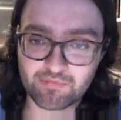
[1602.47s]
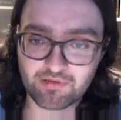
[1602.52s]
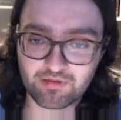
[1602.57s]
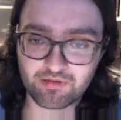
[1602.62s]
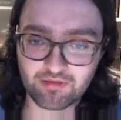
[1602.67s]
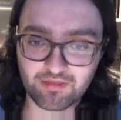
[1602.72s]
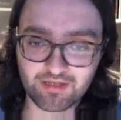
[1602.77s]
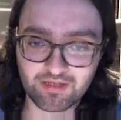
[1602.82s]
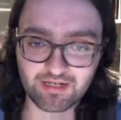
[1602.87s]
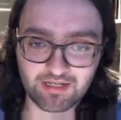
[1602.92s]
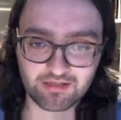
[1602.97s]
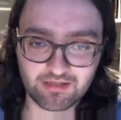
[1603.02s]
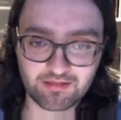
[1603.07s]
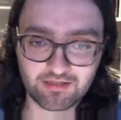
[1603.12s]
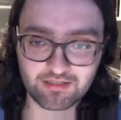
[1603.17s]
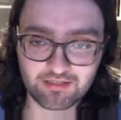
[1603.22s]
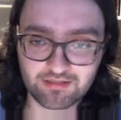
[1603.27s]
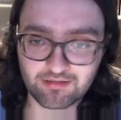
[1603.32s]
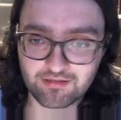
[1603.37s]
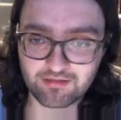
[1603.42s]
Then I
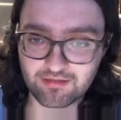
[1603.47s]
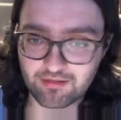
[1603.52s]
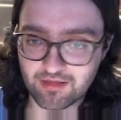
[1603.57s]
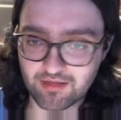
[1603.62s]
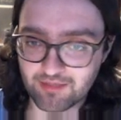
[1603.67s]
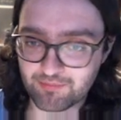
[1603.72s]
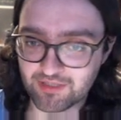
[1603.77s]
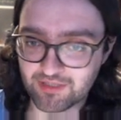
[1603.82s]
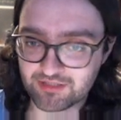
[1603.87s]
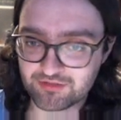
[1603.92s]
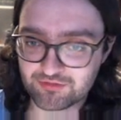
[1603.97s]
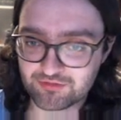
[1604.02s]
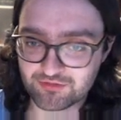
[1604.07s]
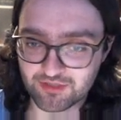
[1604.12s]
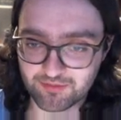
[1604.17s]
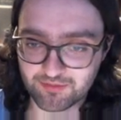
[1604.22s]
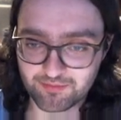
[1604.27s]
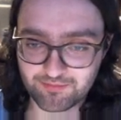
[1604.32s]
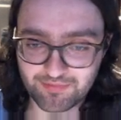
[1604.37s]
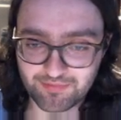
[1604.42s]
think they might
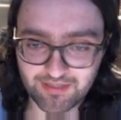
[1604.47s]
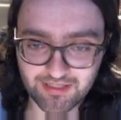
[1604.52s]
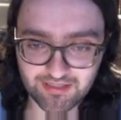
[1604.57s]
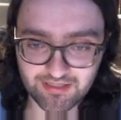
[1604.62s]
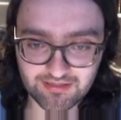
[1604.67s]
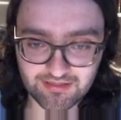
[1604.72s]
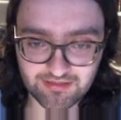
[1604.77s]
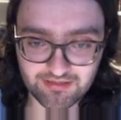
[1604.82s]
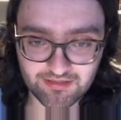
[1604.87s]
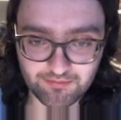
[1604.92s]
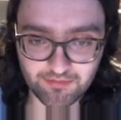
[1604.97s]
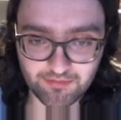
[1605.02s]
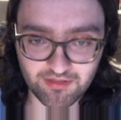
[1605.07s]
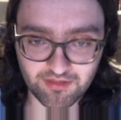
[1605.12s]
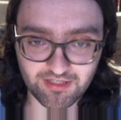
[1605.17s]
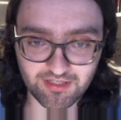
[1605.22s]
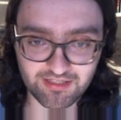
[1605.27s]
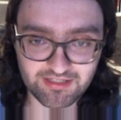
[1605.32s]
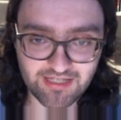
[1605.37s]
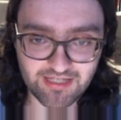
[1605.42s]
drop back, but
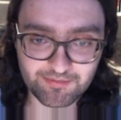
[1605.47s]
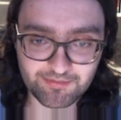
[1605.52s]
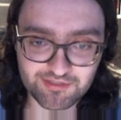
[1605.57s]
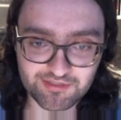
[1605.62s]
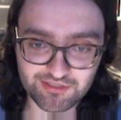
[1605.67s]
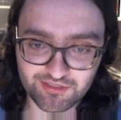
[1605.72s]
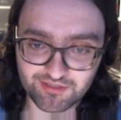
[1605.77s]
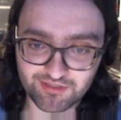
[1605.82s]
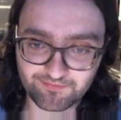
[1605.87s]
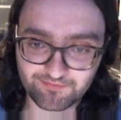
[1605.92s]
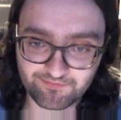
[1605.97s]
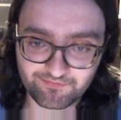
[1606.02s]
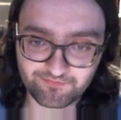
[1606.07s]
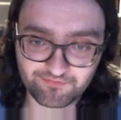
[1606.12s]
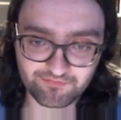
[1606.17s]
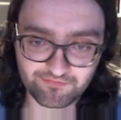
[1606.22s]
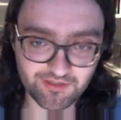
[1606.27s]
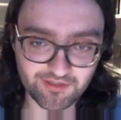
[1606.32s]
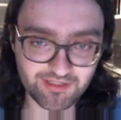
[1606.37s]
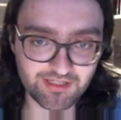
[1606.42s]
they capture.
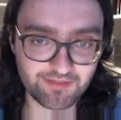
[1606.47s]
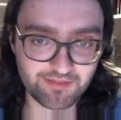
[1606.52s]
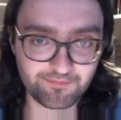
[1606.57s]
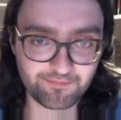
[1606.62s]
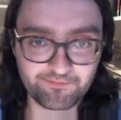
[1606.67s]
Okay.